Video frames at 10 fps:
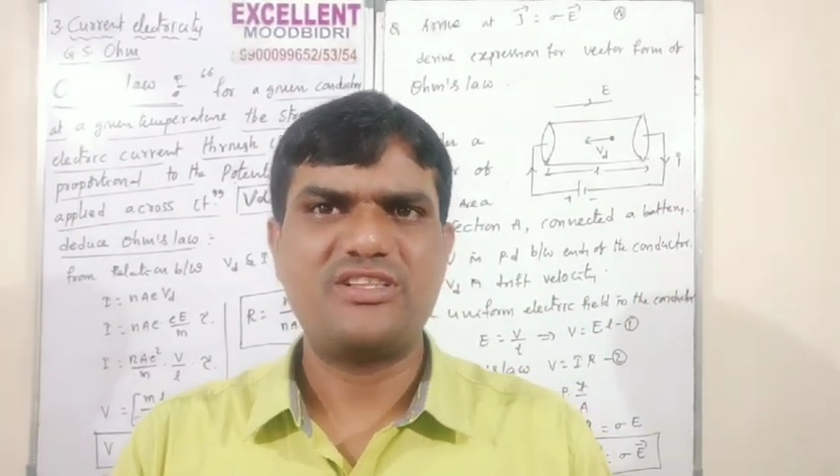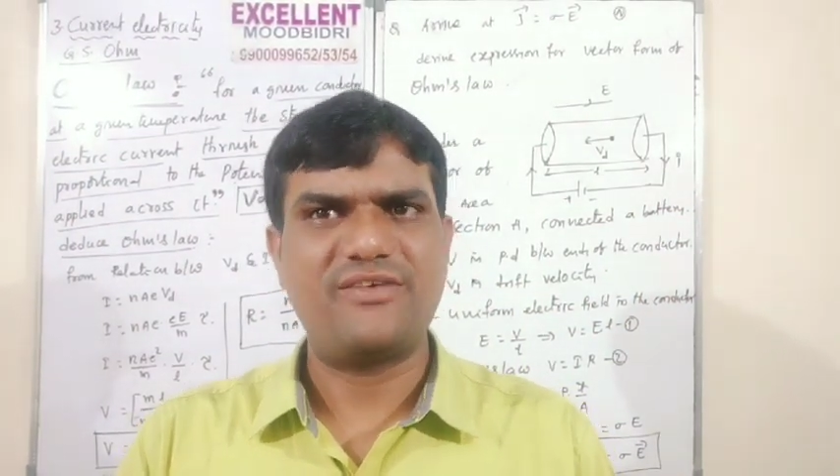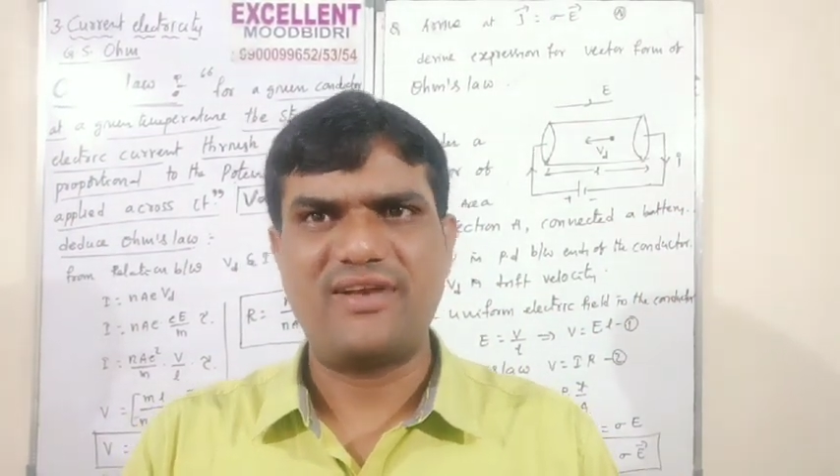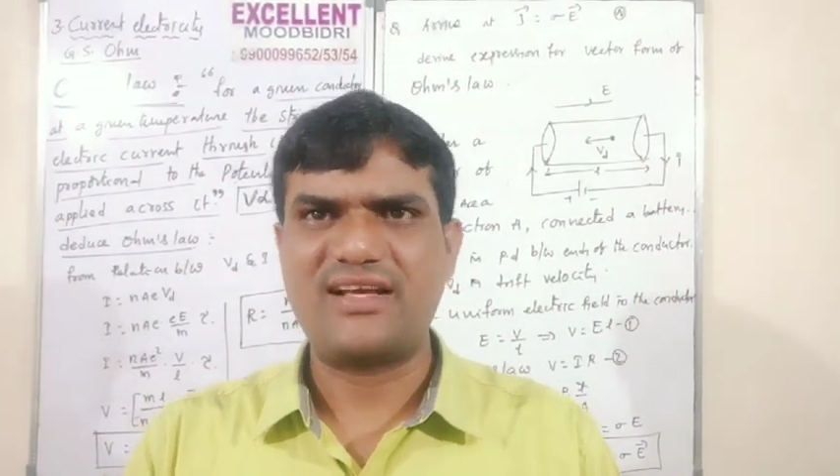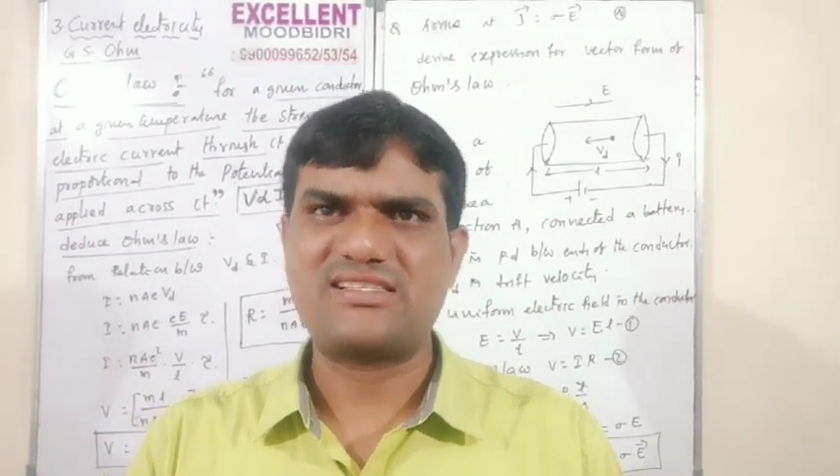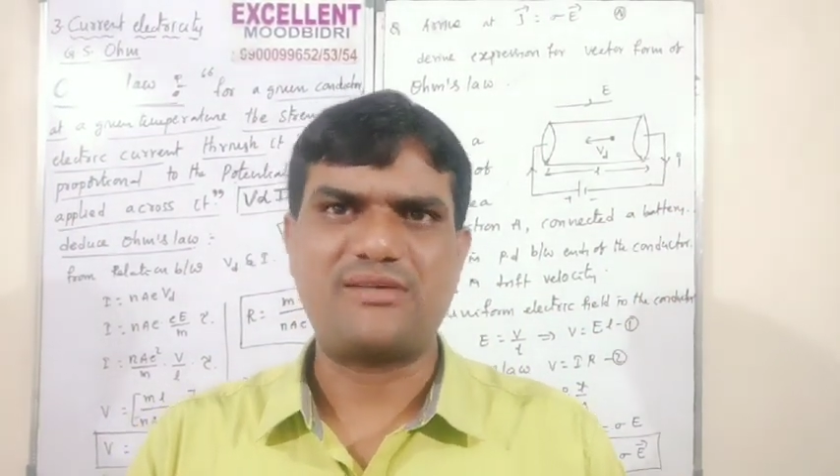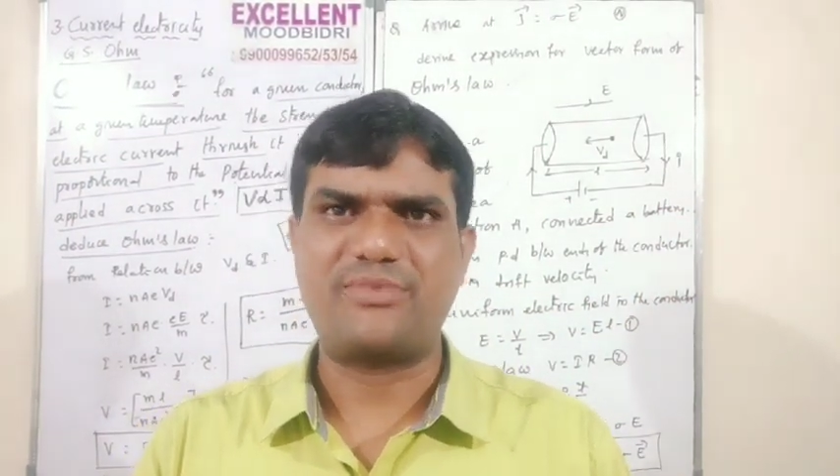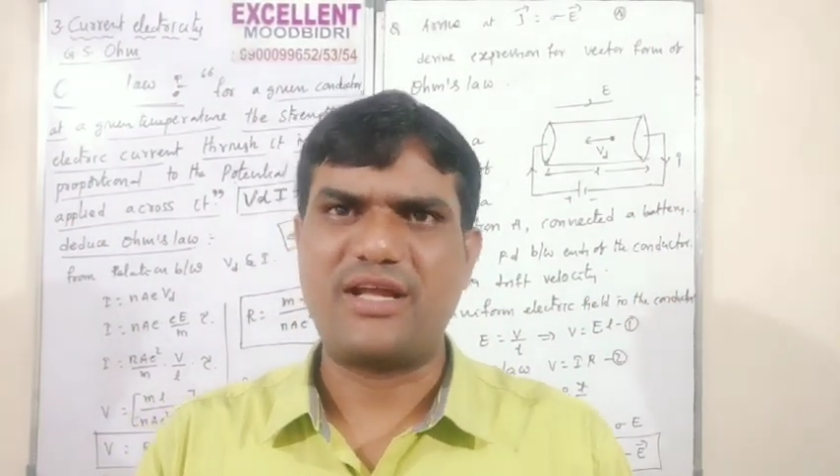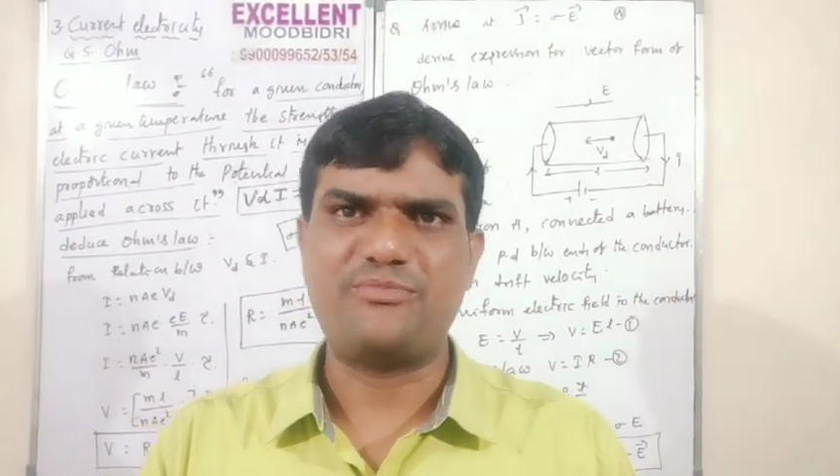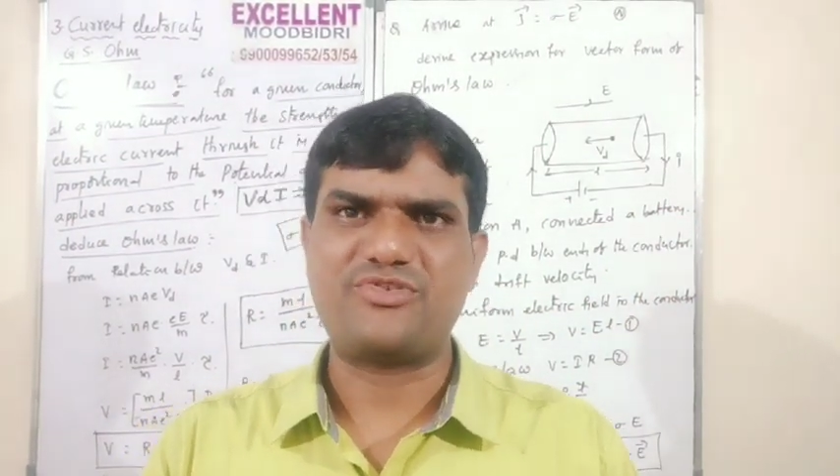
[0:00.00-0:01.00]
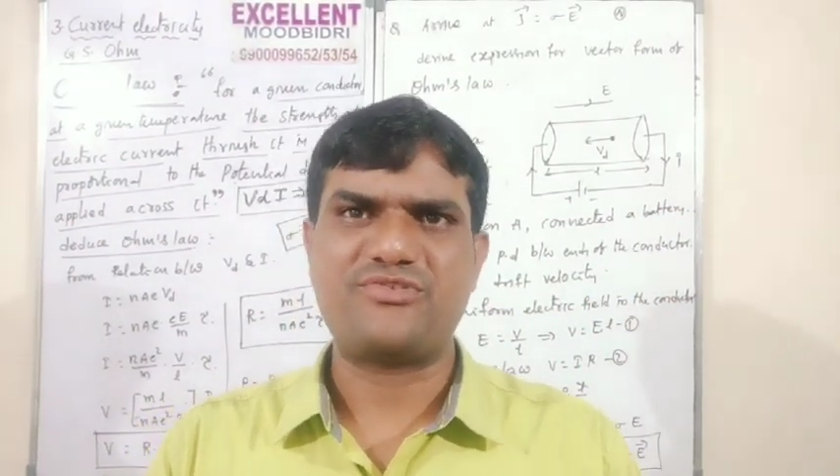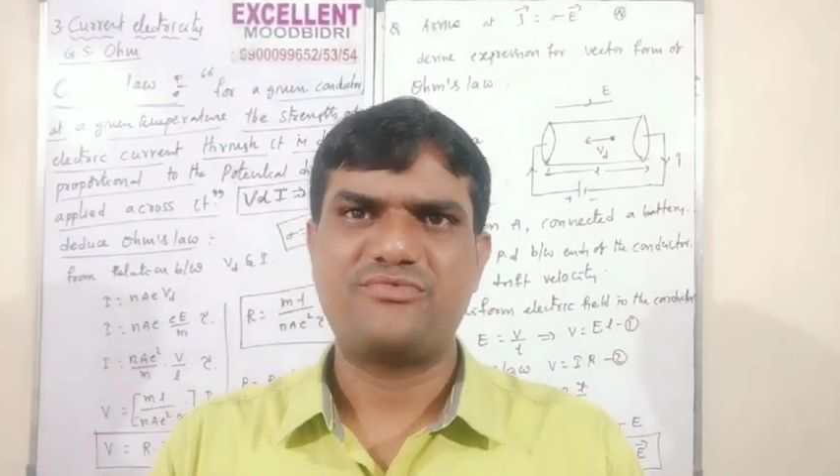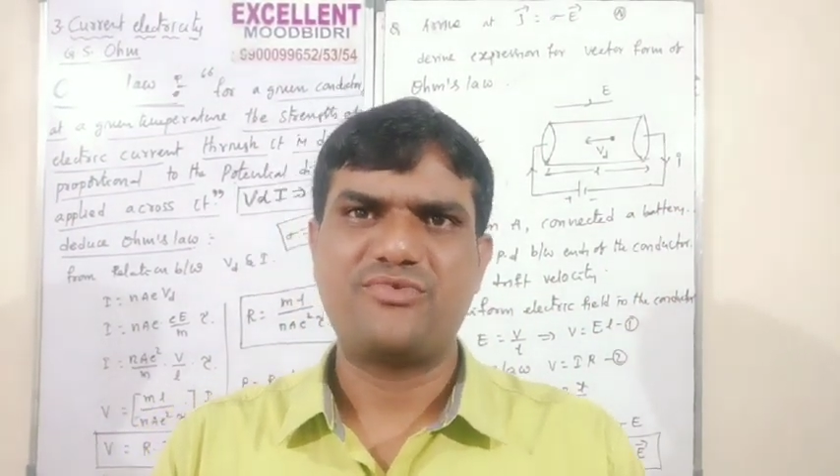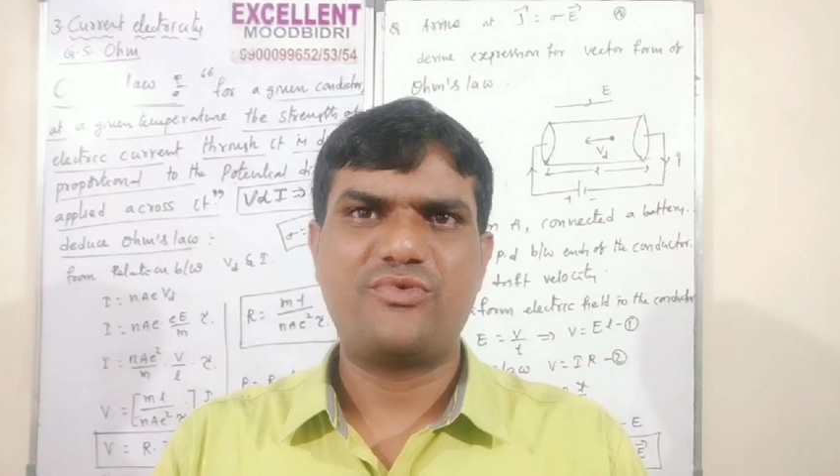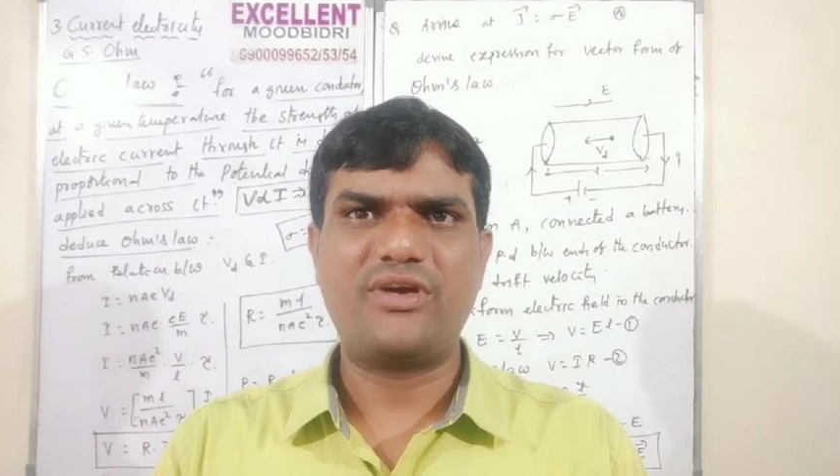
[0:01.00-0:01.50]
they will ask sometimes.
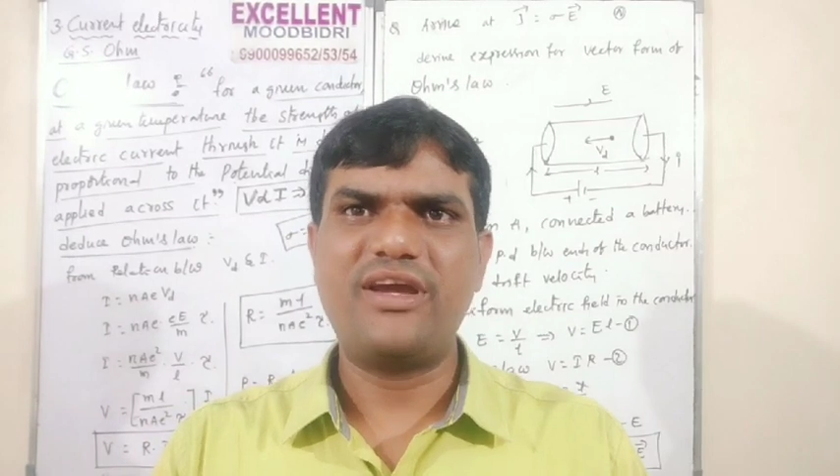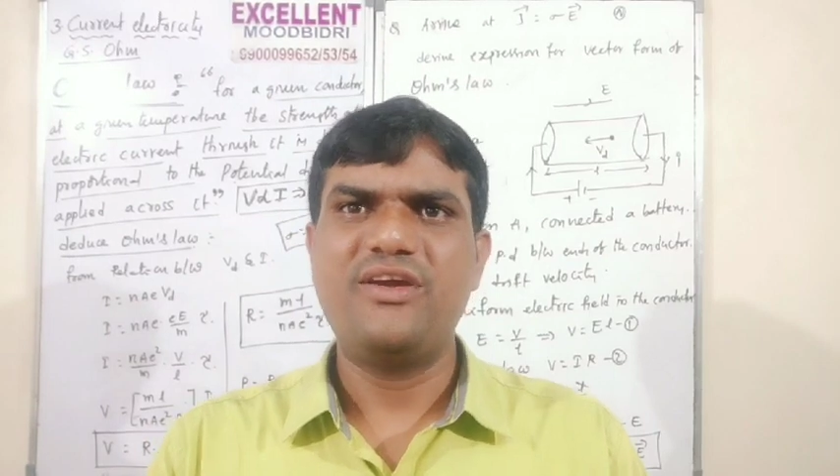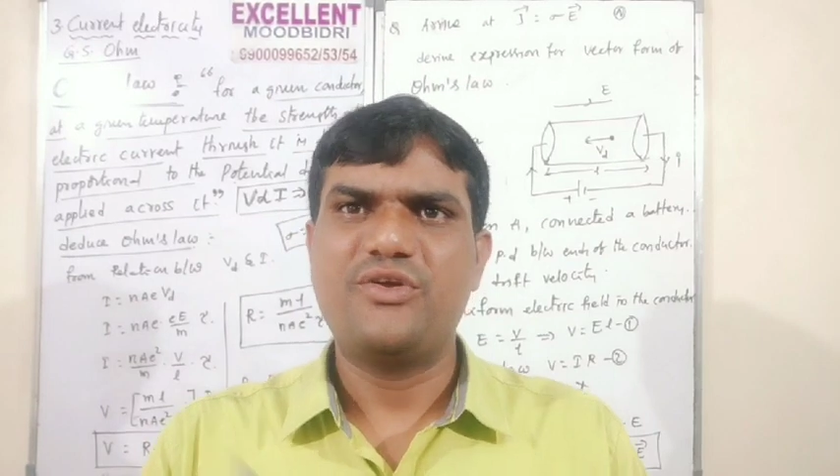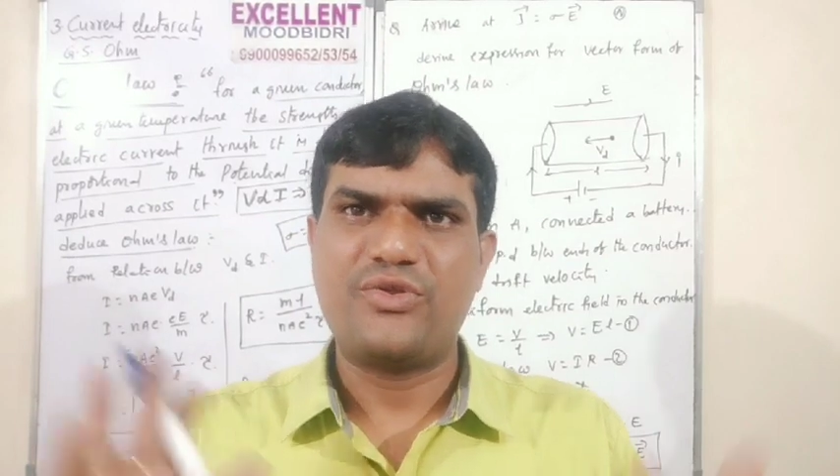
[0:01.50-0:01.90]
Okay.